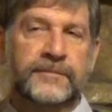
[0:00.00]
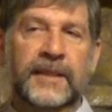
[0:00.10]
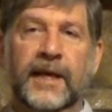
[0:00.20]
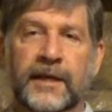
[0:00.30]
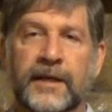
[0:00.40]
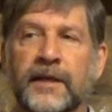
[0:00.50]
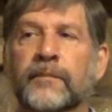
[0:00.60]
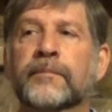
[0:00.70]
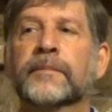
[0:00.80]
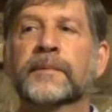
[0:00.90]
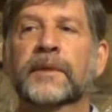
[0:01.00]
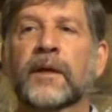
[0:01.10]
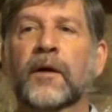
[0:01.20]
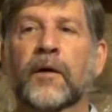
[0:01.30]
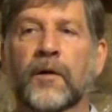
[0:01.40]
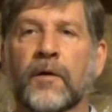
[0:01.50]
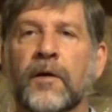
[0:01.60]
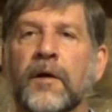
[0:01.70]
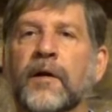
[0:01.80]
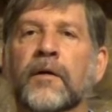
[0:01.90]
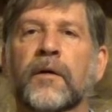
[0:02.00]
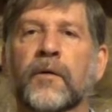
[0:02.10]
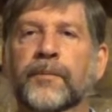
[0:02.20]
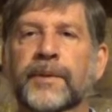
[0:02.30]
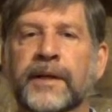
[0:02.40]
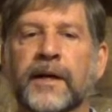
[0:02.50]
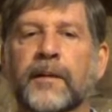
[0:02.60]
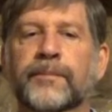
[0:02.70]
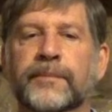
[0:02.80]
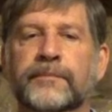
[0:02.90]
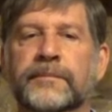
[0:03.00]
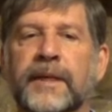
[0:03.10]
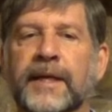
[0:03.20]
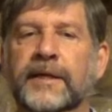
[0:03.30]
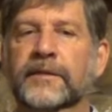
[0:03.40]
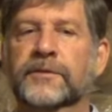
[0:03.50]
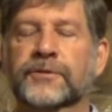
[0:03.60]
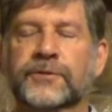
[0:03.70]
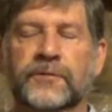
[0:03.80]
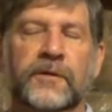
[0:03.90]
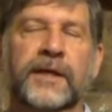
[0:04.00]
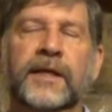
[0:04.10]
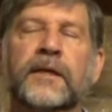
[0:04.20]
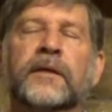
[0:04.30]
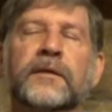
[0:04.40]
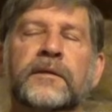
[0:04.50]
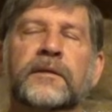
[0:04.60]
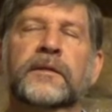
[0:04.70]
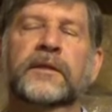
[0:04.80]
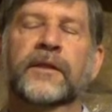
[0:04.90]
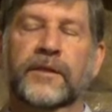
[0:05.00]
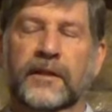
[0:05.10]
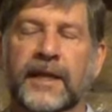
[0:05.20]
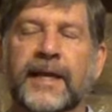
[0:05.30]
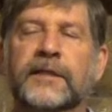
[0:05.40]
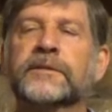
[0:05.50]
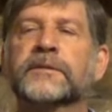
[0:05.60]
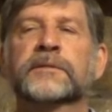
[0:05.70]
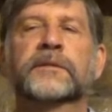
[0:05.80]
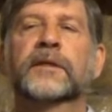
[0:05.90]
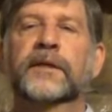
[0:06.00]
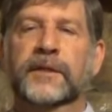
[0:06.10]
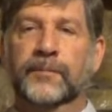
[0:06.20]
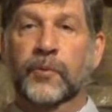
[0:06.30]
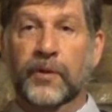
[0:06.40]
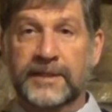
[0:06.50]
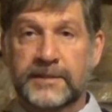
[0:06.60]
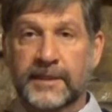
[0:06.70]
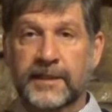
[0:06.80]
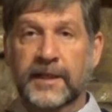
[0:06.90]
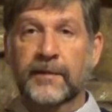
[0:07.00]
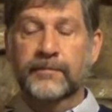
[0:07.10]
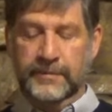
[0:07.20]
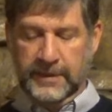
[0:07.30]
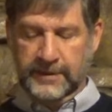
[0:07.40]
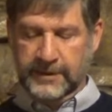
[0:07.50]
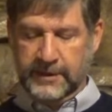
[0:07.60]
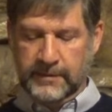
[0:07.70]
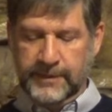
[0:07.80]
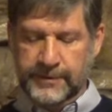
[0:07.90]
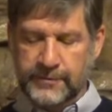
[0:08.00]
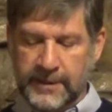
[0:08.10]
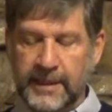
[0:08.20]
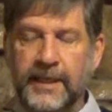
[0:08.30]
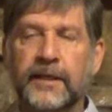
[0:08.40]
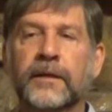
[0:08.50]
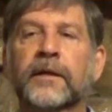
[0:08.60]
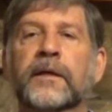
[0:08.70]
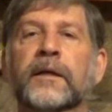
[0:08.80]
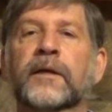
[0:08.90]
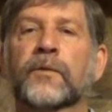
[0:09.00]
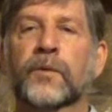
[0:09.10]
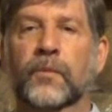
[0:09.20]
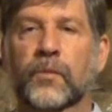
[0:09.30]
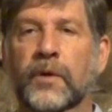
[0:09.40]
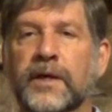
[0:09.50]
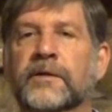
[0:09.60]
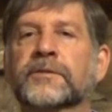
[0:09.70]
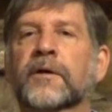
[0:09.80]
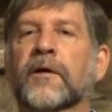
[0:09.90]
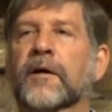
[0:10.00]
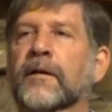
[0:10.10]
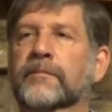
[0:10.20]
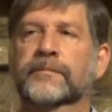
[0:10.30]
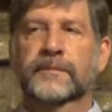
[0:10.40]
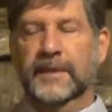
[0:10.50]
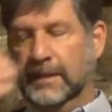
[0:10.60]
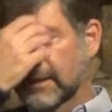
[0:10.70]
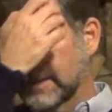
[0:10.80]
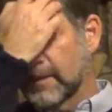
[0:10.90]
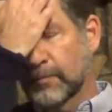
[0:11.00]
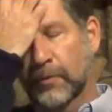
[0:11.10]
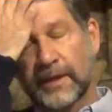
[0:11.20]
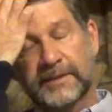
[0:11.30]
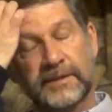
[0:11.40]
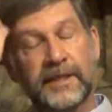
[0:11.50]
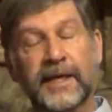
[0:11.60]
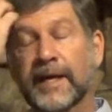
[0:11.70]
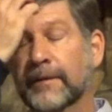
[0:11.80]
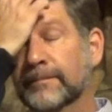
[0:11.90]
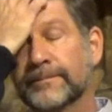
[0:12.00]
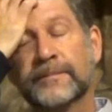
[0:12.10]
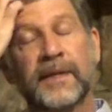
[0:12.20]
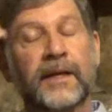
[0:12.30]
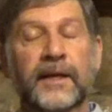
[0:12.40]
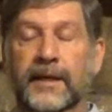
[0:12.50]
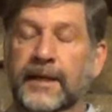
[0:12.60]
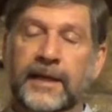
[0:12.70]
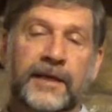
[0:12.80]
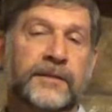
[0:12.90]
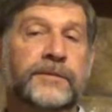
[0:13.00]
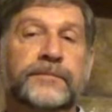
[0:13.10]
and him are opening up and destroying the lands. They're poisoning them. They're going to be drilling. The waters are getting poisoned again. And